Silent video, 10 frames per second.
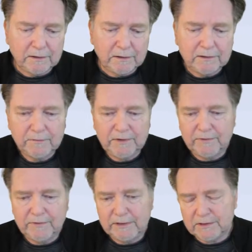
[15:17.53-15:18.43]
all of the
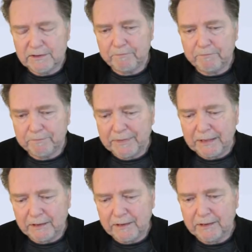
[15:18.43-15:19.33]
events,
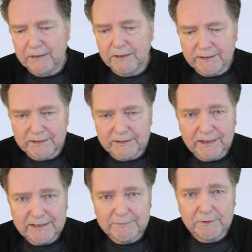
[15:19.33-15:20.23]
not only in the United
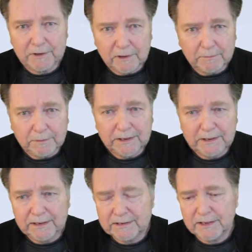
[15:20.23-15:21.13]
States, but
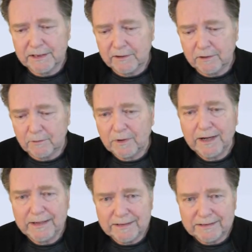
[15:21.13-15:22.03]
globally, and saying, you know,
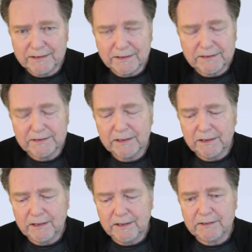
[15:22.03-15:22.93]
why is this?
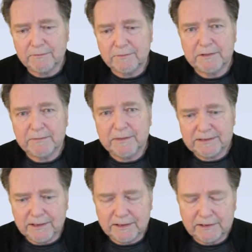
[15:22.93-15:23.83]
It doesn't really
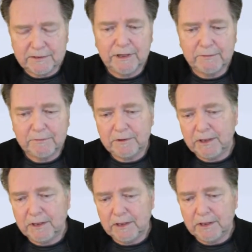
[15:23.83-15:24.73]
make sense. Why
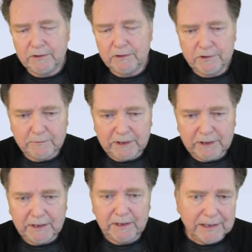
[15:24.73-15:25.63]
would
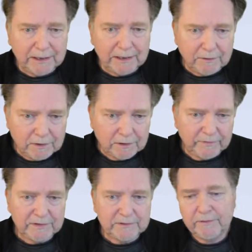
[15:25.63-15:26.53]
Germany allow all of
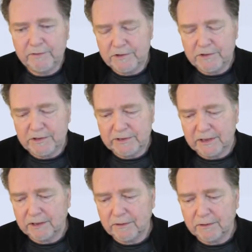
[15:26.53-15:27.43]
these refugees
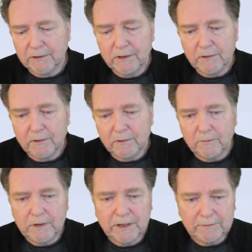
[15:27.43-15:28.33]
in? Or
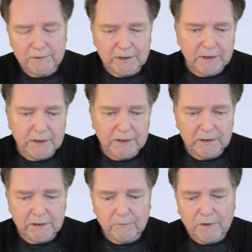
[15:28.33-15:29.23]
why would,
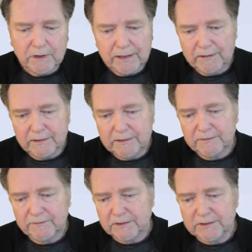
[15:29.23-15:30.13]
you know, why
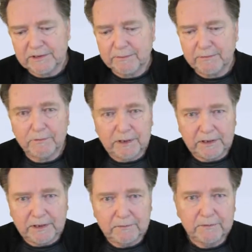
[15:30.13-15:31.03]
is, for example,
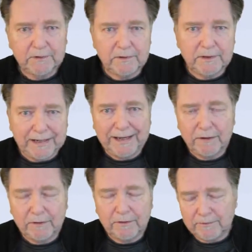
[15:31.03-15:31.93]
Britain getting
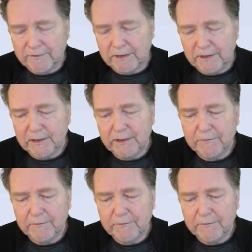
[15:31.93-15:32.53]
out of the